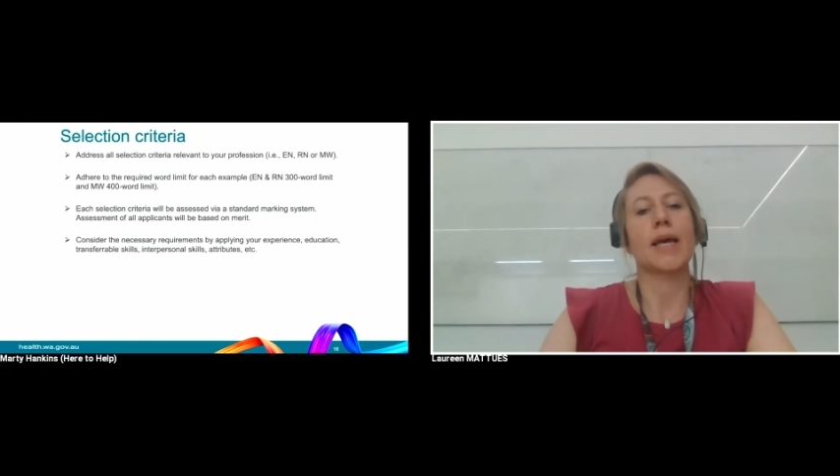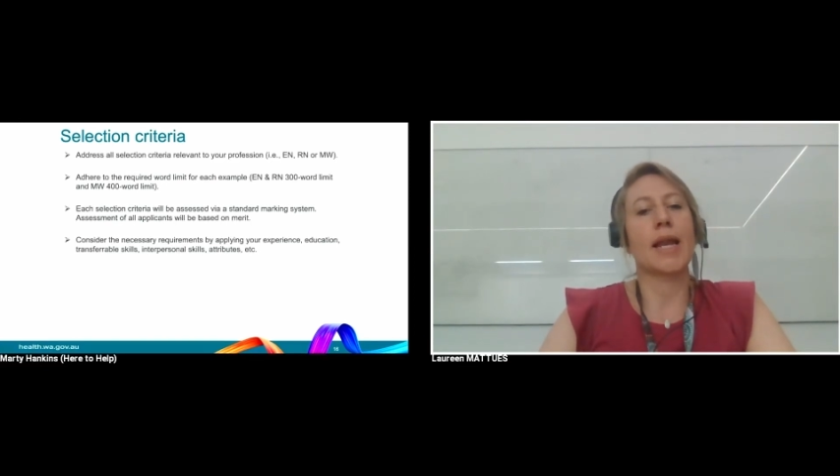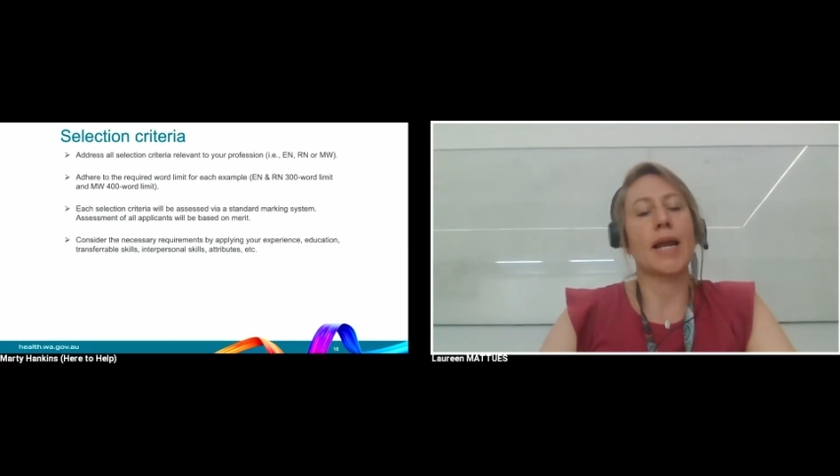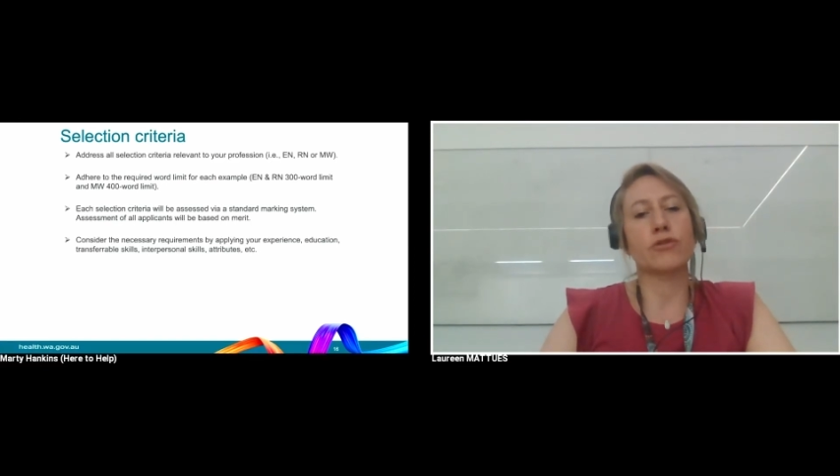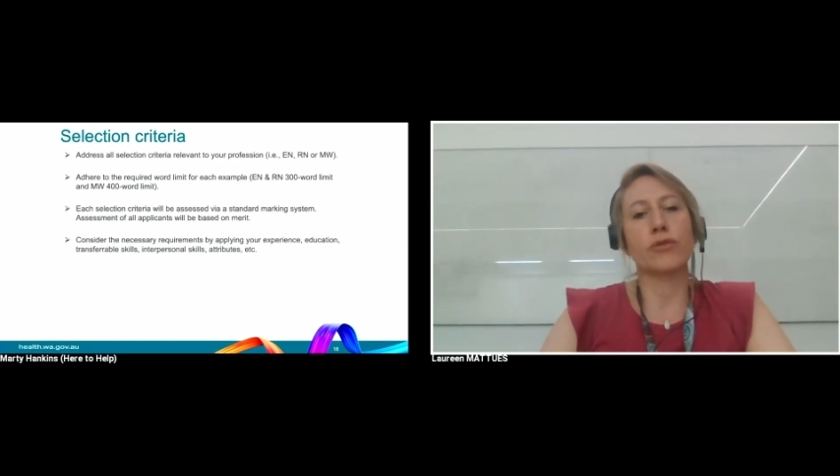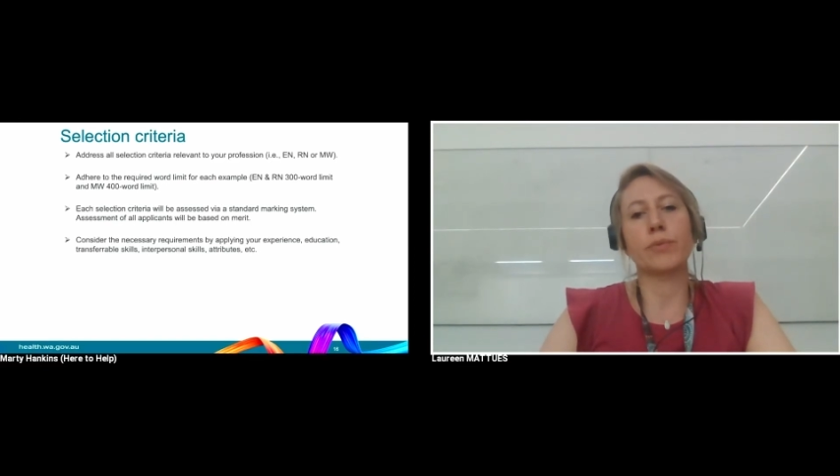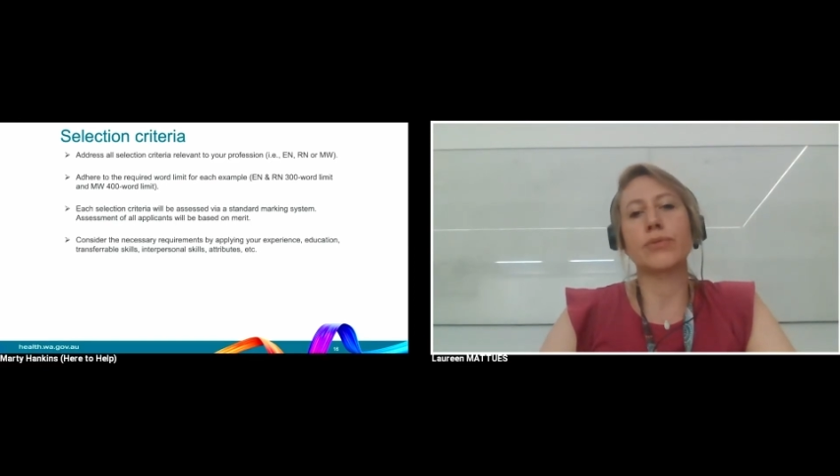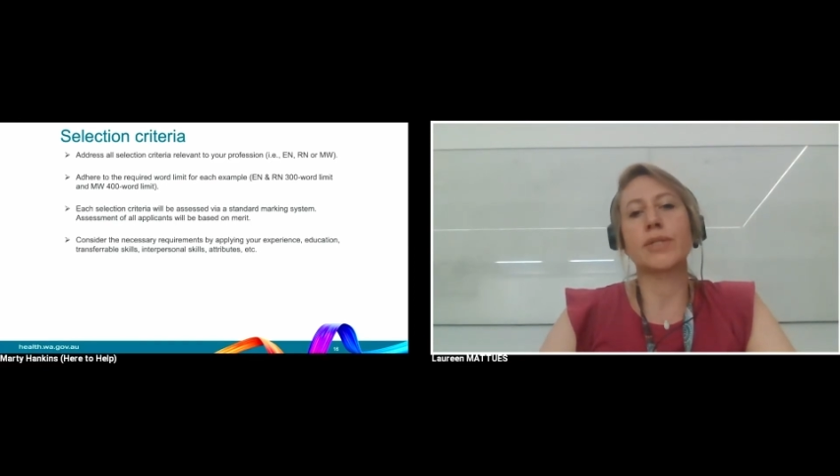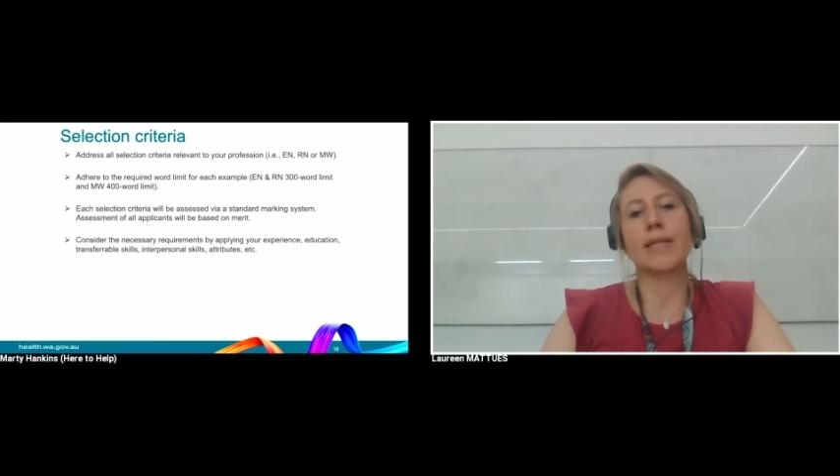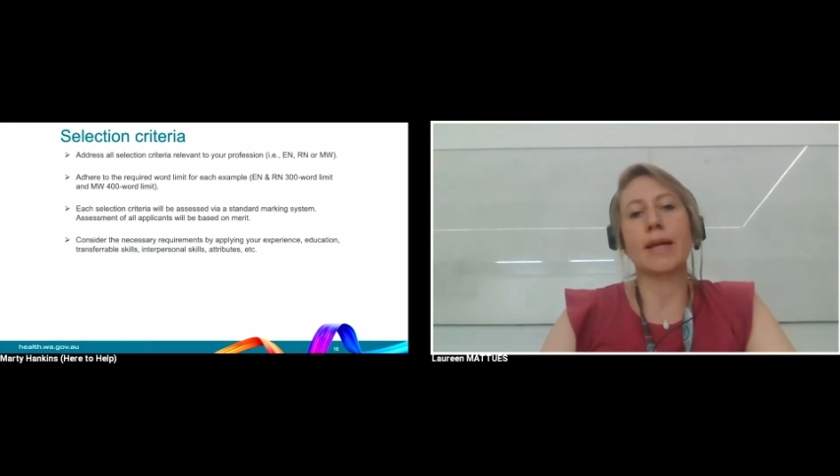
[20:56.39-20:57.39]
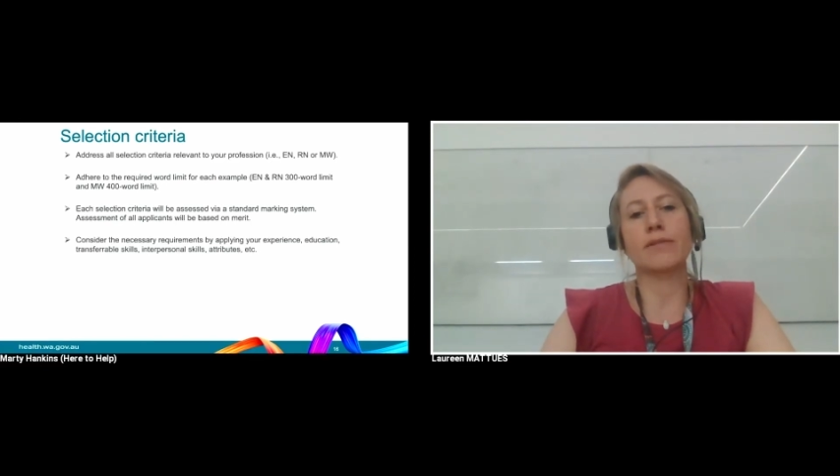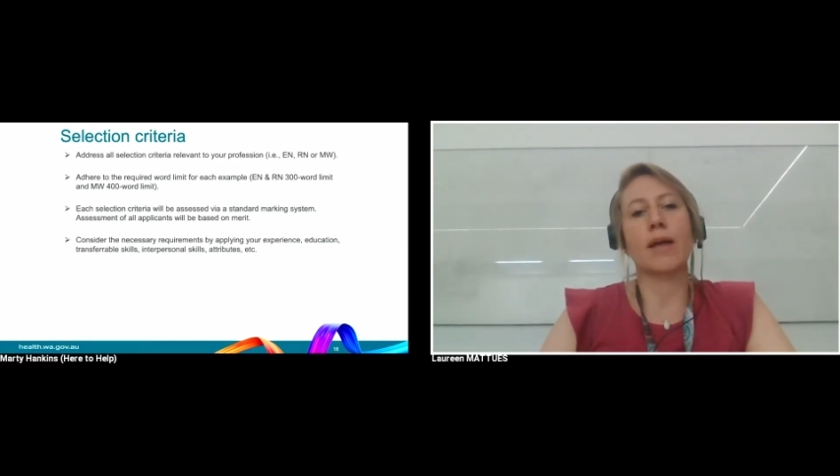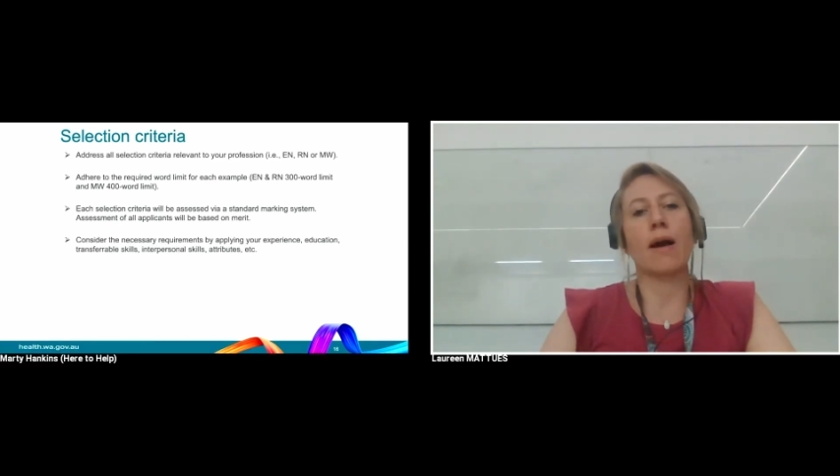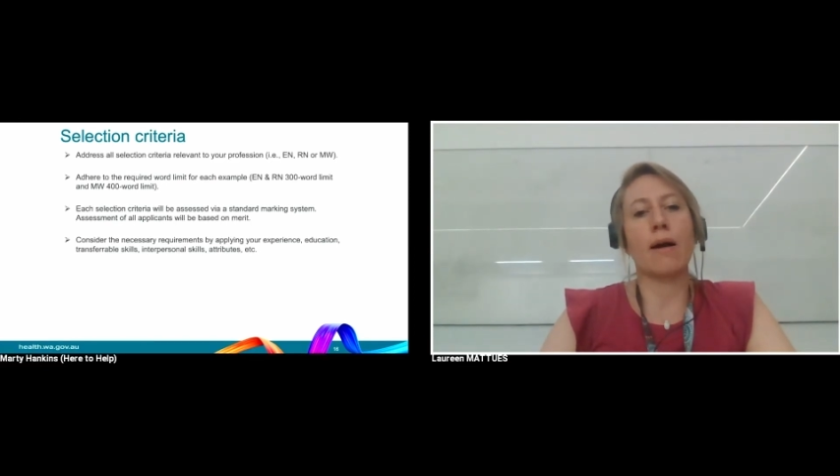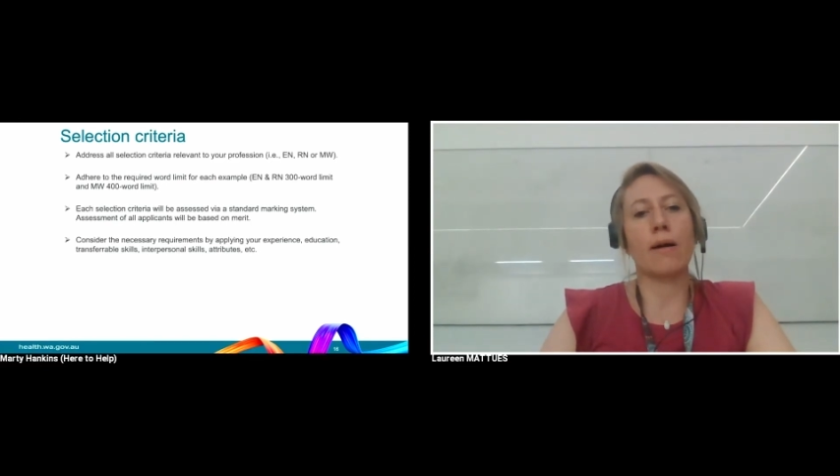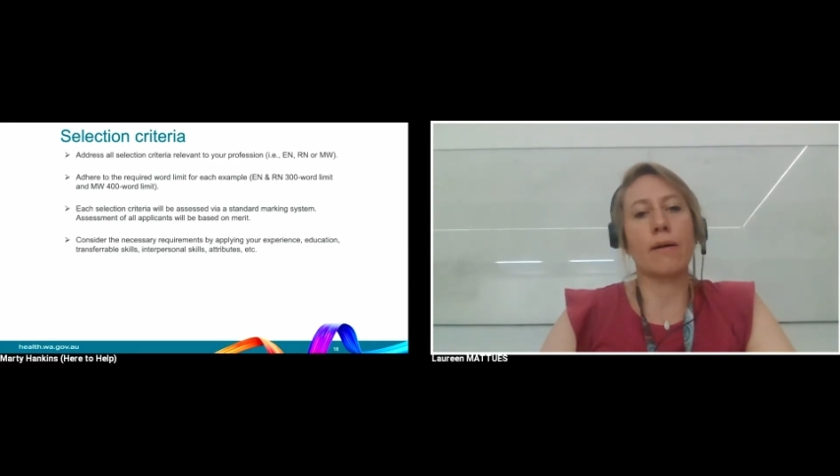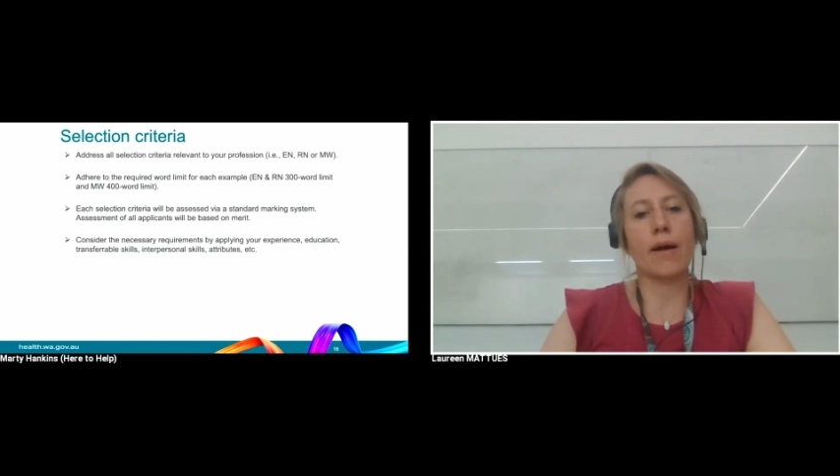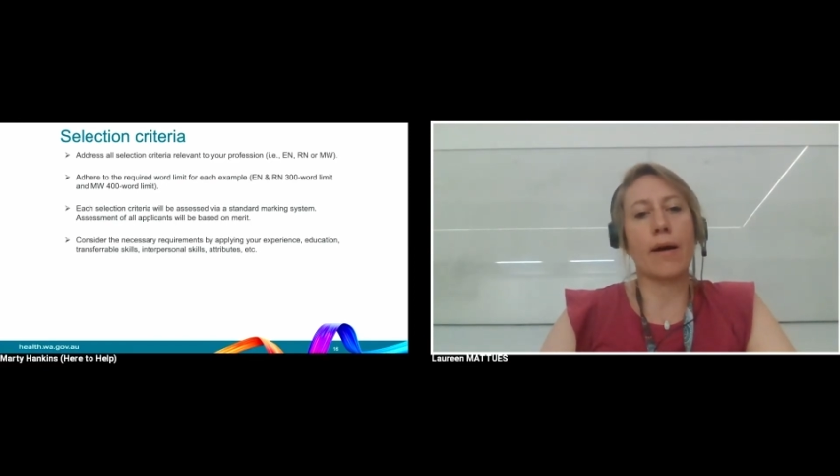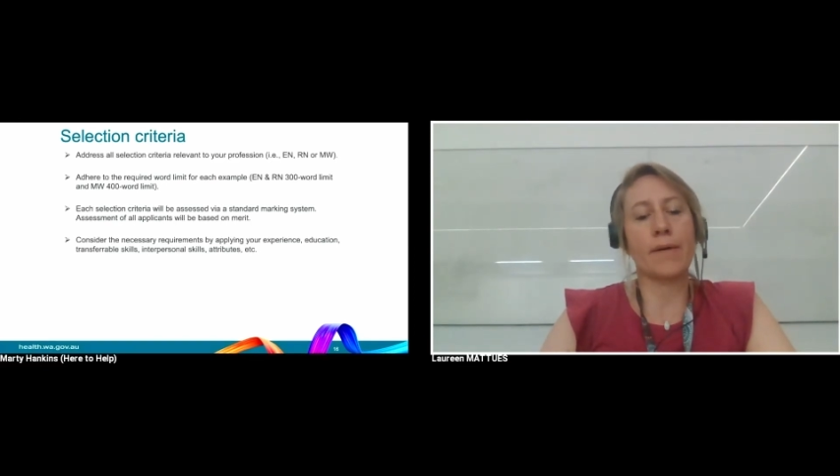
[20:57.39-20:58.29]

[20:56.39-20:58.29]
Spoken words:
and attributes that are